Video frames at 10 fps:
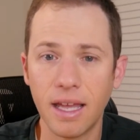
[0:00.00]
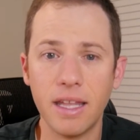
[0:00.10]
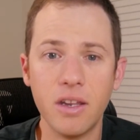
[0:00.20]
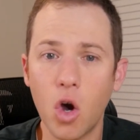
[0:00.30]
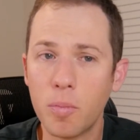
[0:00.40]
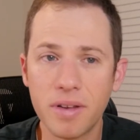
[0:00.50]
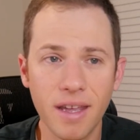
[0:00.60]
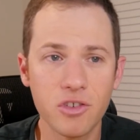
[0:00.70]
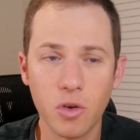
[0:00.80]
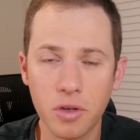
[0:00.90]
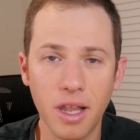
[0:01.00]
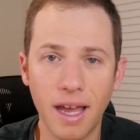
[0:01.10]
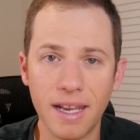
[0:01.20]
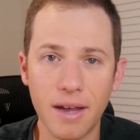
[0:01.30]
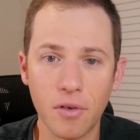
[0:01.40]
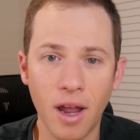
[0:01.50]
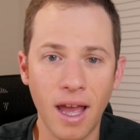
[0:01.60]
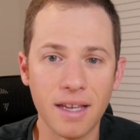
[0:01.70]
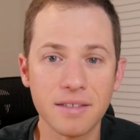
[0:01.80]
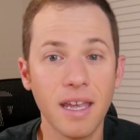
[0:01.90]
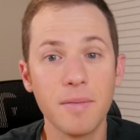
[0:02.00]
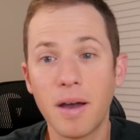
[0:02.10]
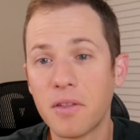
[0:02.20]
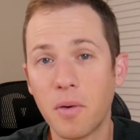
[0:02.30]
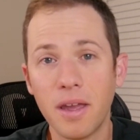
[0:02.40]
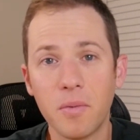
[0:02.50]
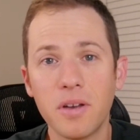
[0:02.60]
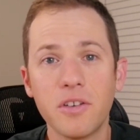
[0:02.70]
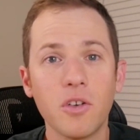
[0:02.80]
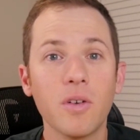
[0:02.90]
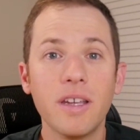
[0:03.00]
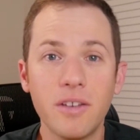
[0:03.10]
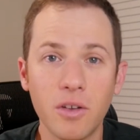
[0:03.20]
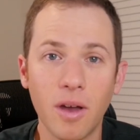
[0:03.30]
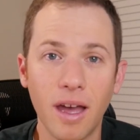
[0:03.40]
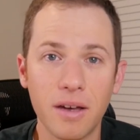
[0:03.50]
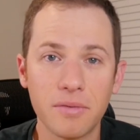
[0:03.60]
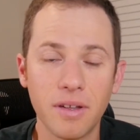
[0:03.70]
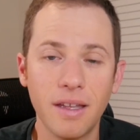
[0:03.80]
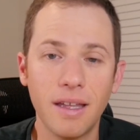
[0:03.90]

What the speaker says: And no potential client ever asked, hey, by the way, what degree do you have?